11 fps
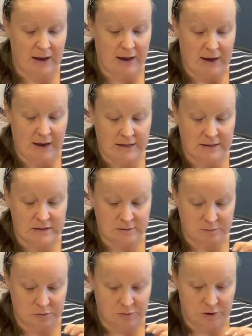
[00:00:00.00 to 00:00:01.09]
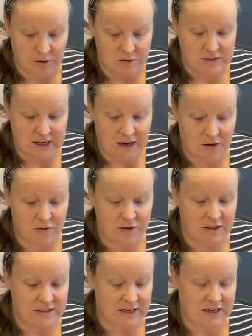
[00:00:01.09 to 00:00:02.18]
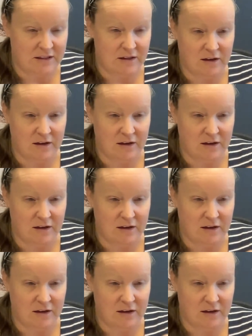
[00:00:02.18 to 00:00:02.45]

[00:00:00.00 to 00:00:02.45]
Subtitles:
and promotes healthier teeth